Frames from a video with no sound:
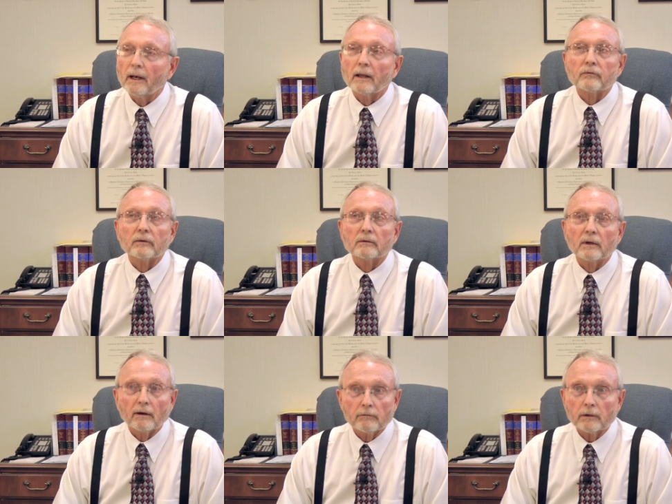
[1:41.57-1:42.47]
I
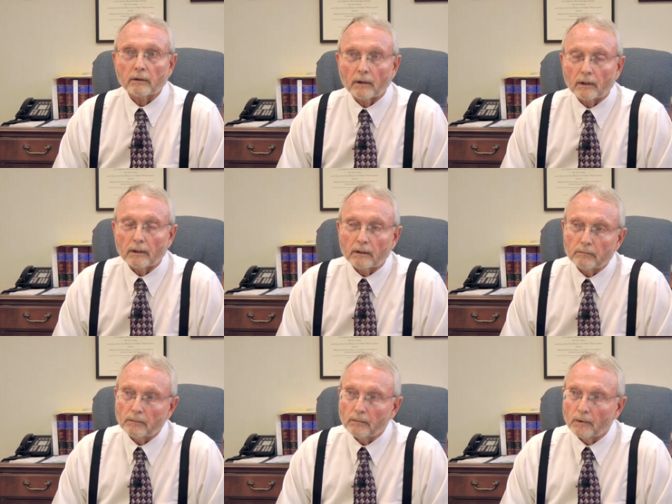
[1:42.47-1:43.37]
said, Governor,
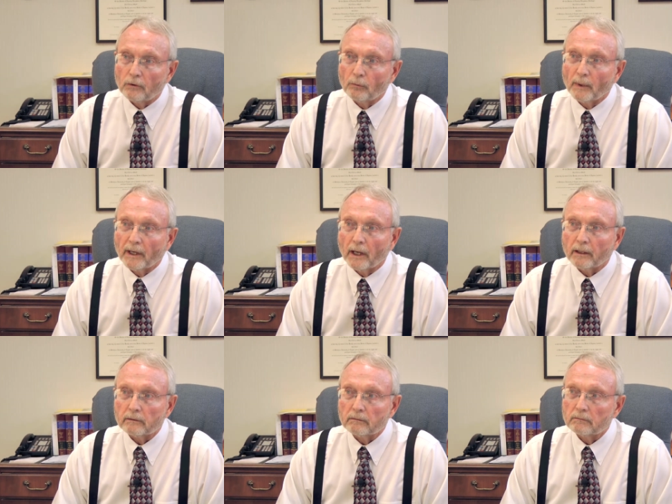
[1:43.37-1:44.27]
you may
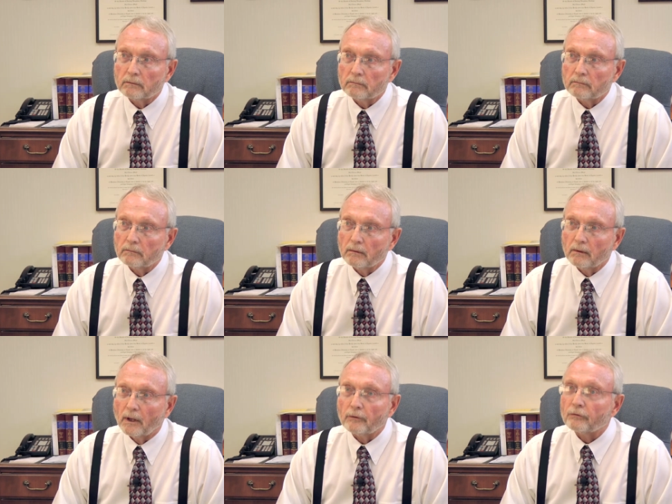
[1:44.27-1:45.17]
not
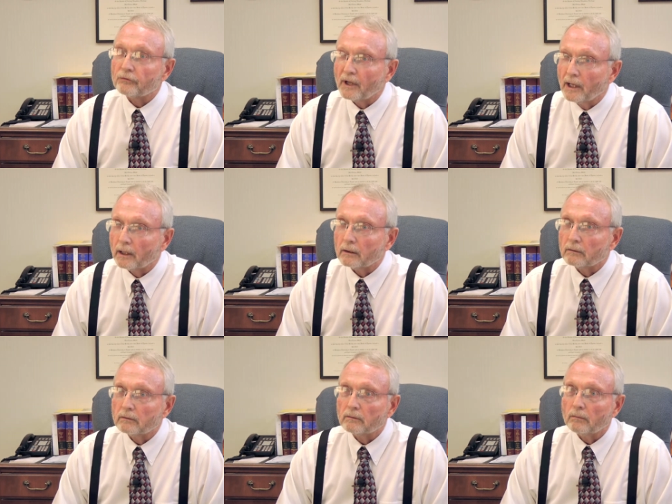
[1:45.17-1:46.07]

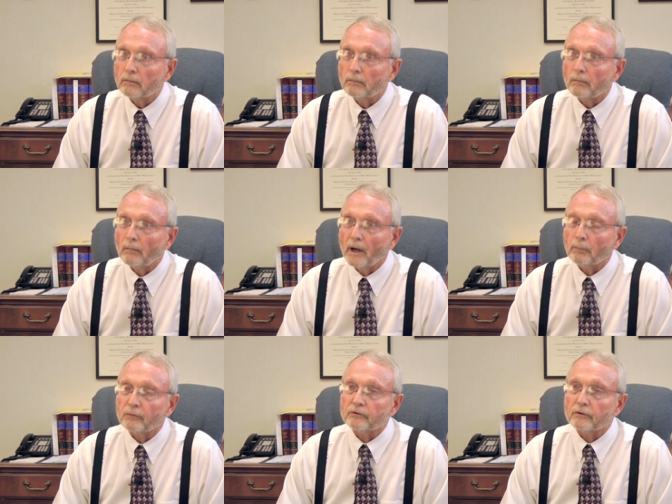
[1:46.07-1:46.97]
understand
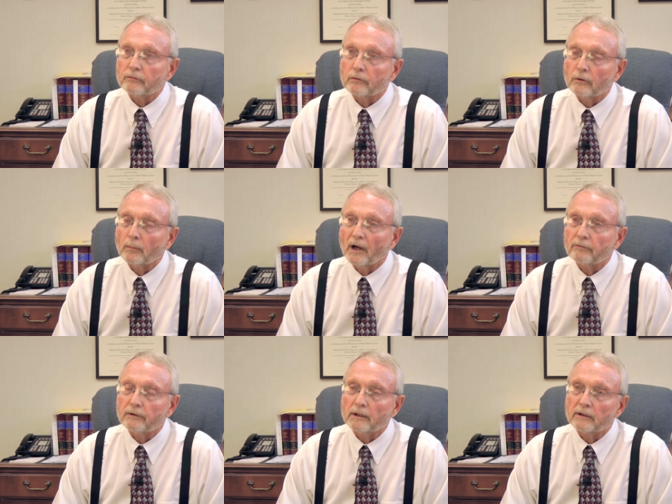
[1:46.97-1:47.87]
my position or
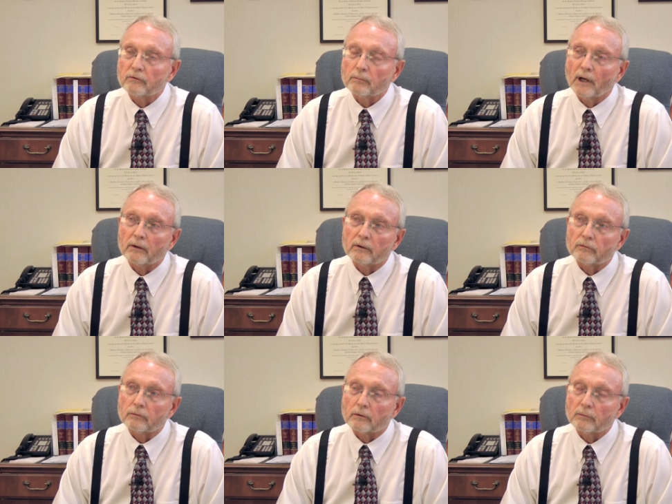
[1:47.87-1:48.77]
my feelings about
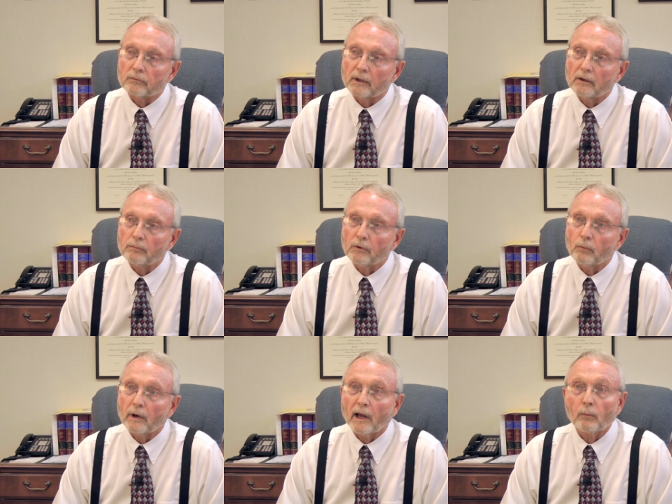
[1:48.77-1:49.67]
this circumstance,
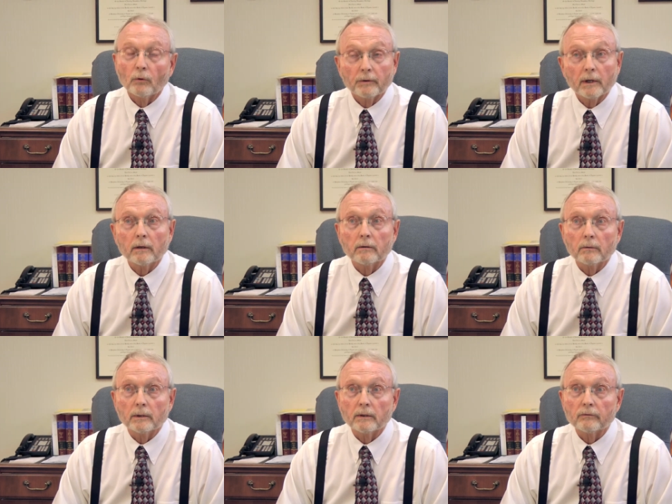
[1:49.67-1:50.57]
but what I will tell
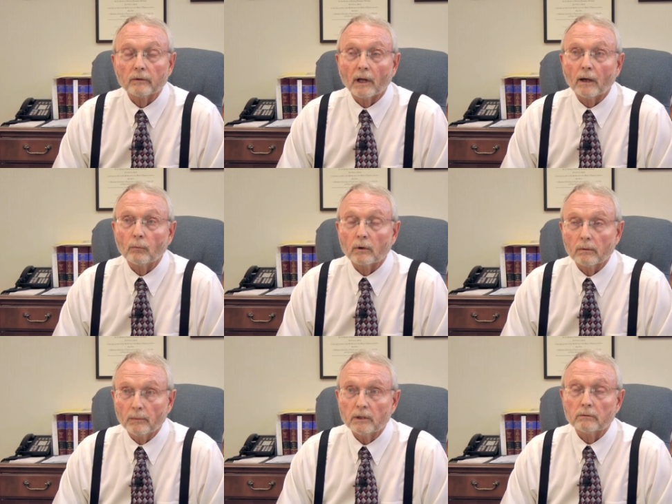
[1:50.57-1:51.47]
you is, and I will
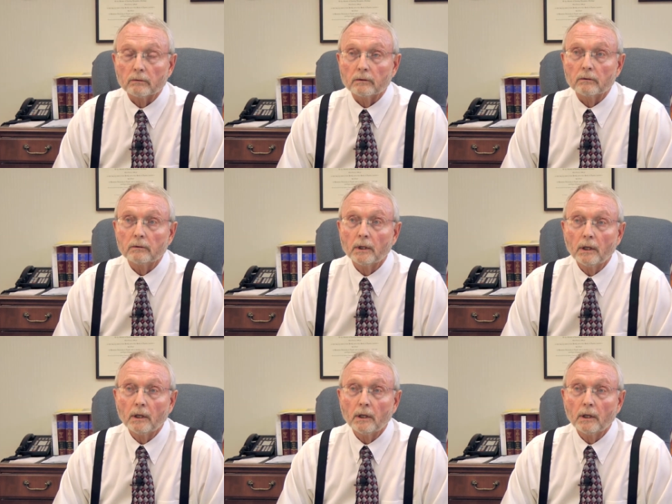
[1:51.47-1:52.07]
commit to you,